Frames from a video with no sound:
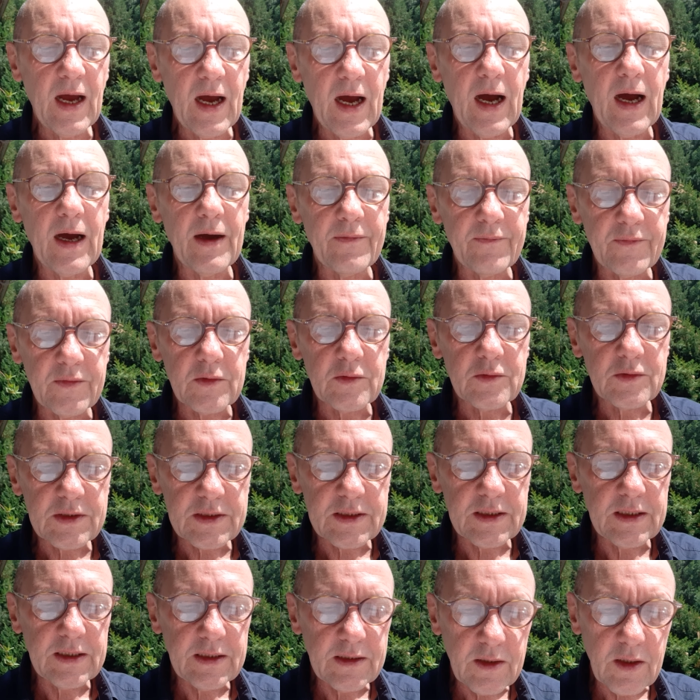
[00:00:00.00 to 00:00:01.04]
Have you
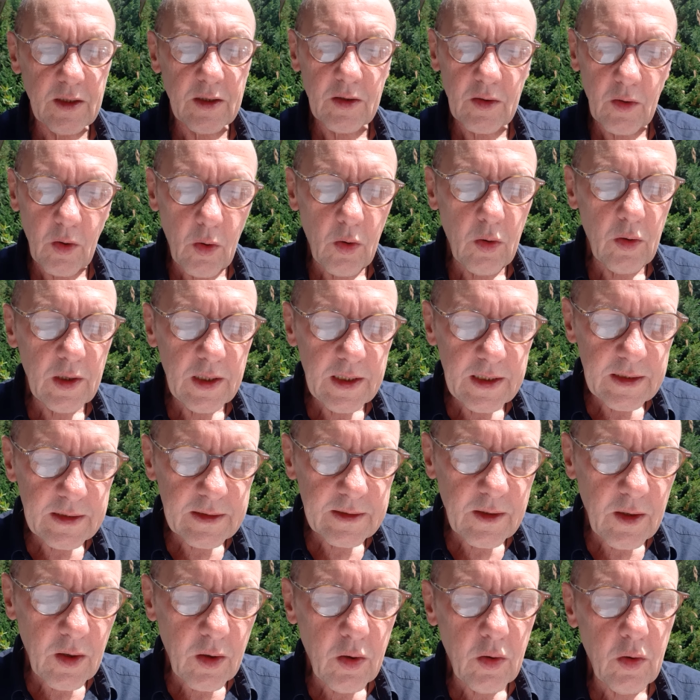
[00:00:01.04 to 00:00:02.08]
seen her all in
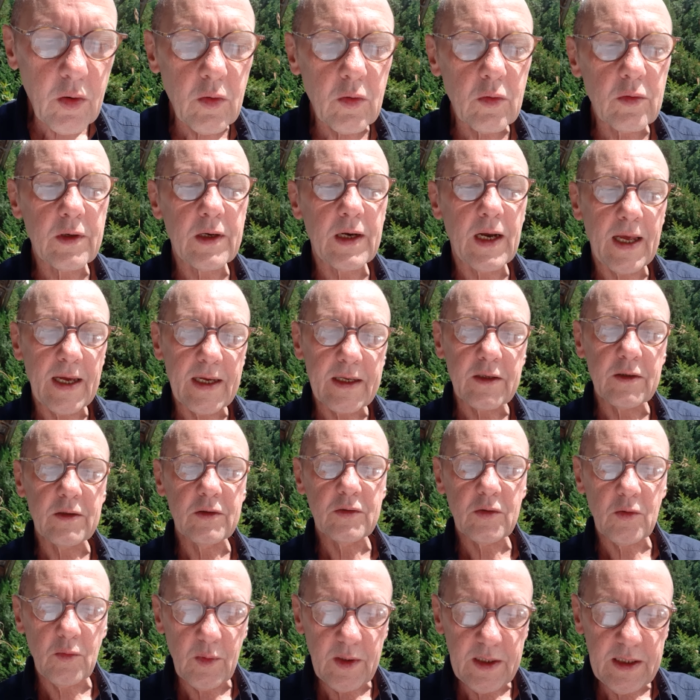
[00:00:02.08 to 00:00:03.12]
gold, like a
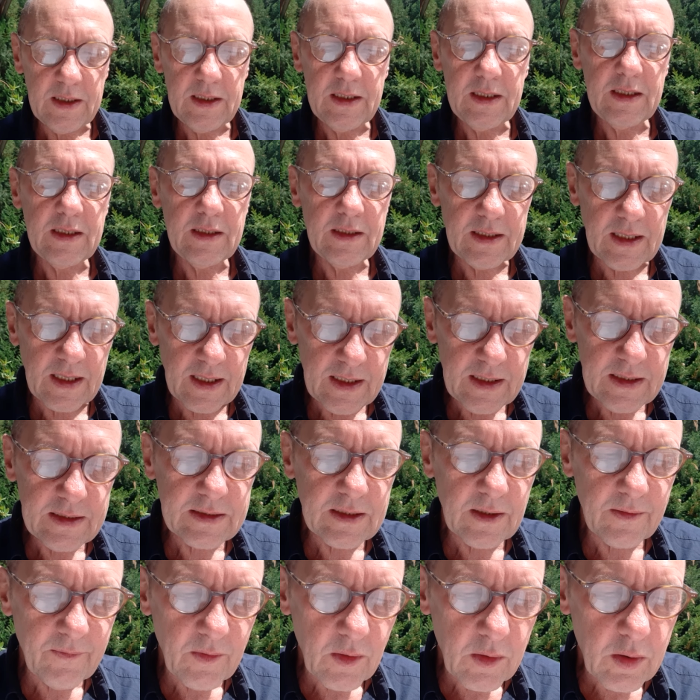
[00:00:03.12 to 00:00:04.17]
queen in days
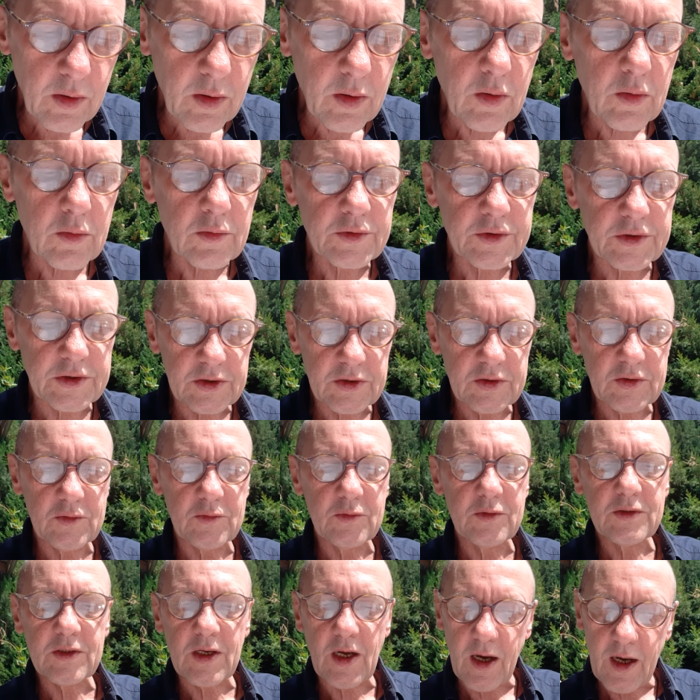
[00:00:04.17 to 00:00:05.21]
of old? She
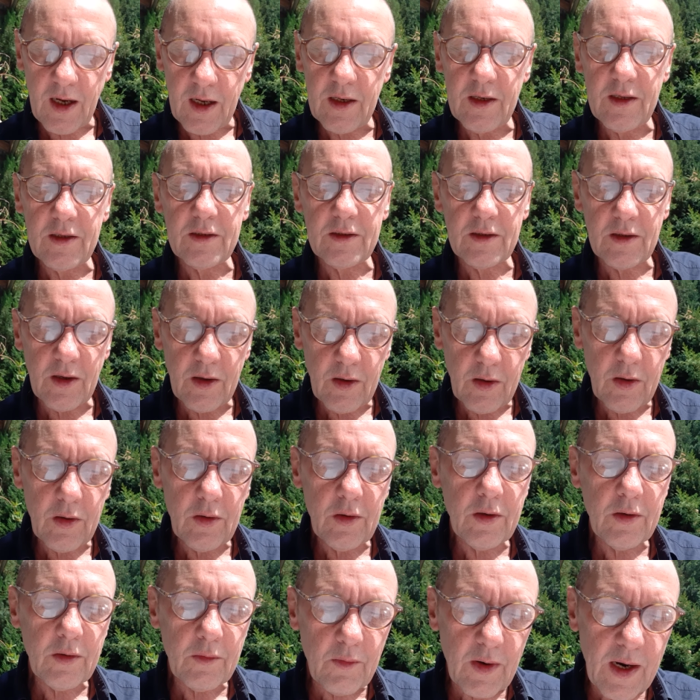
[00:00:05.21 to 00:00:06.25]
shoots color
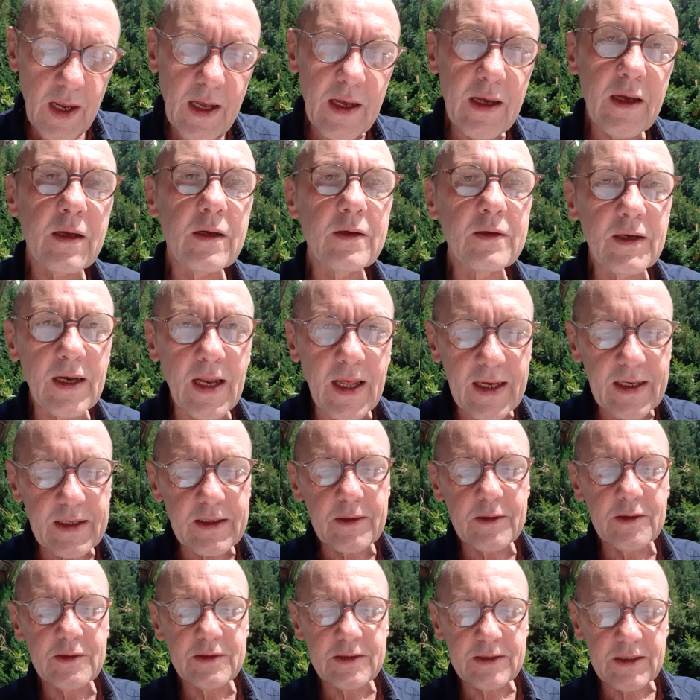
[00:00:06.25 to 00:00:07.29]
all around,
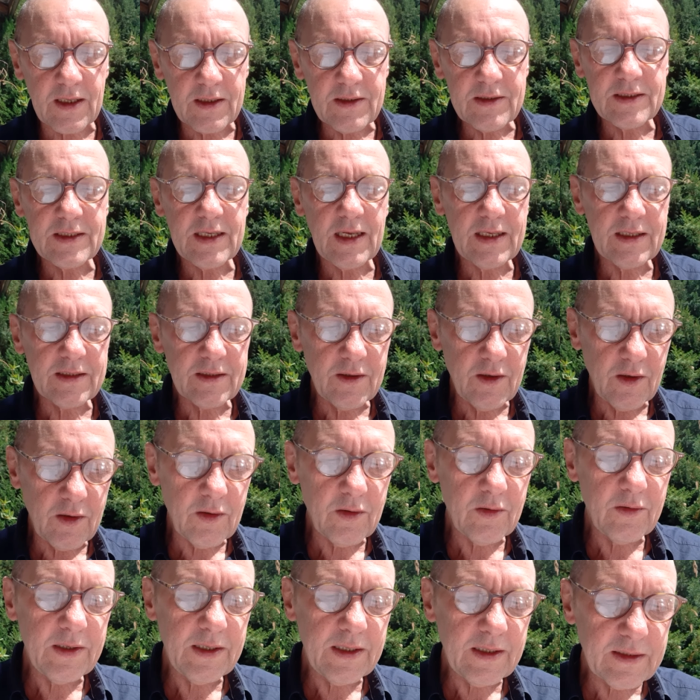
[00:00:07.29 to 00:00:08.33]
like a sunset
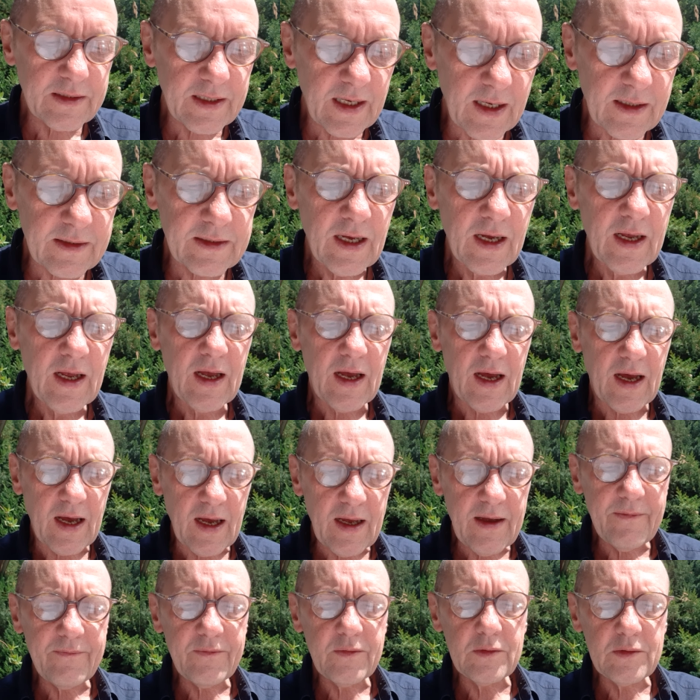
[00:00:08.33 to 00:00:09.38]
going down.
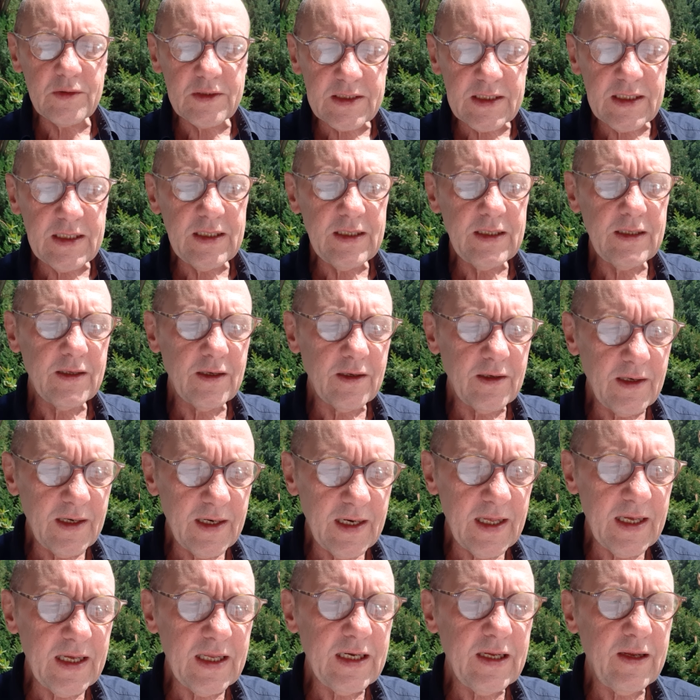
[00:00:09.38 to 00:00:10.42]
Have you seen a
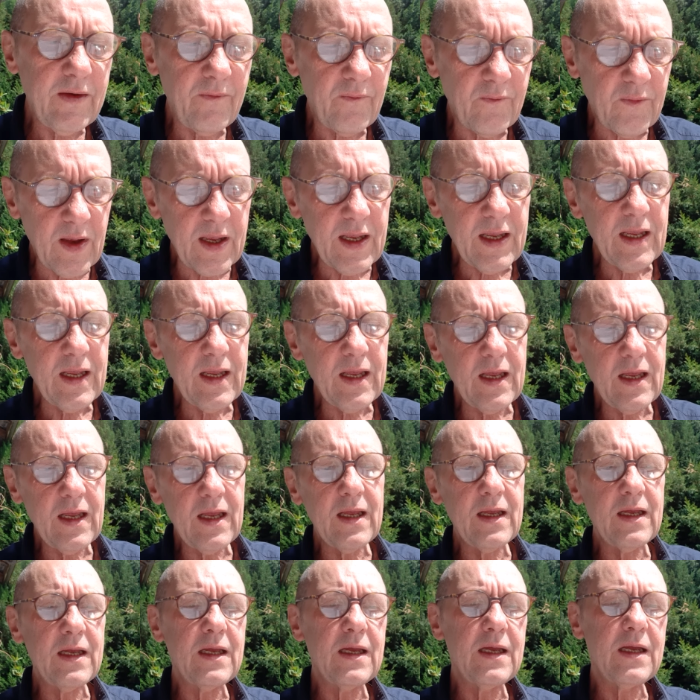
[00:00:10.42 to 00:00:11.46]
lady
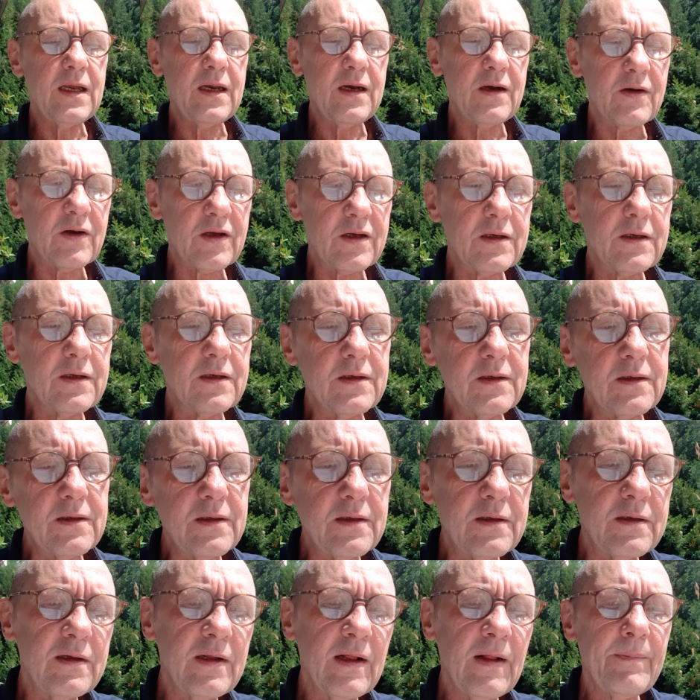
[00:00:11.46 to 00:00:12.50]

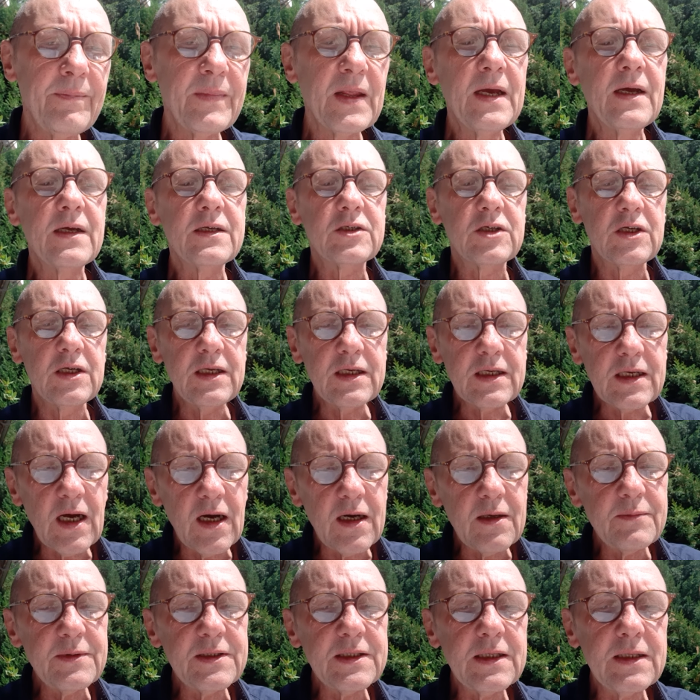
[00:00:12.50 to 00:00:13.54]
fairer? She
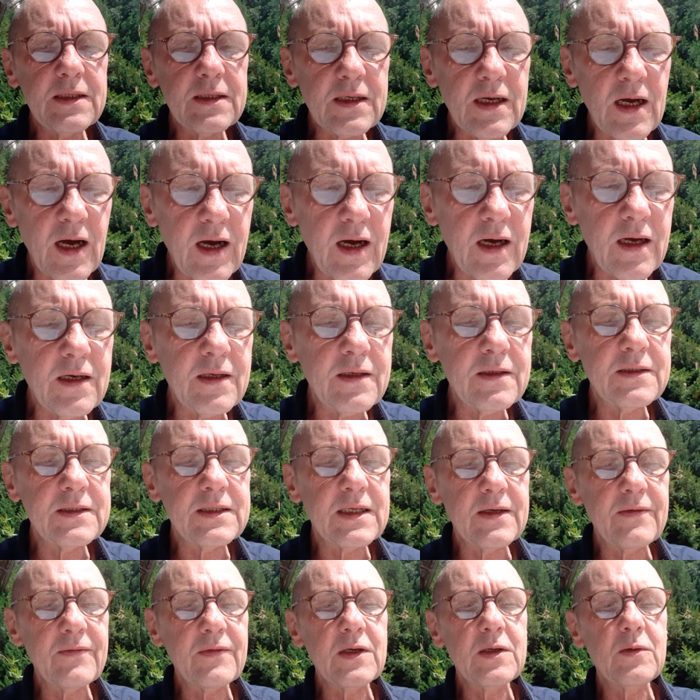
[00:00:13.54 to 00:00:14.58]
comes in colors
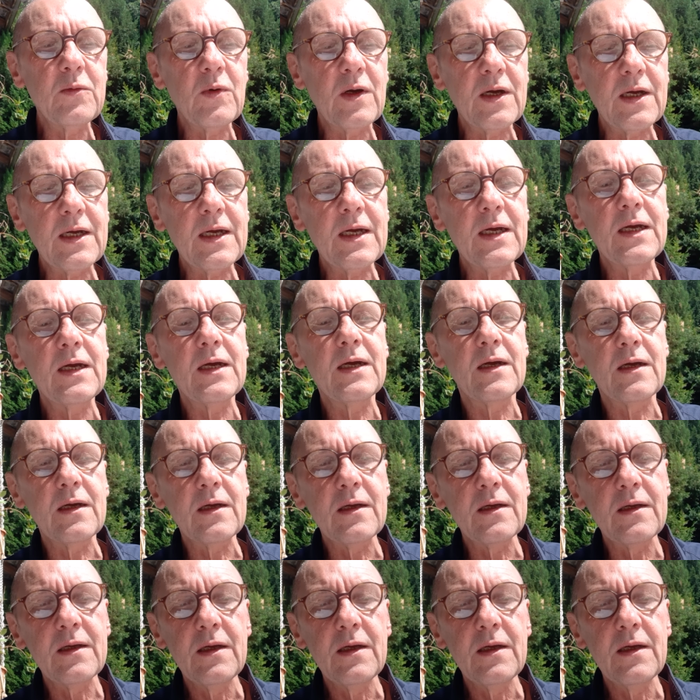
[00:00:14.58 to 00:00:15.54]
everywhere.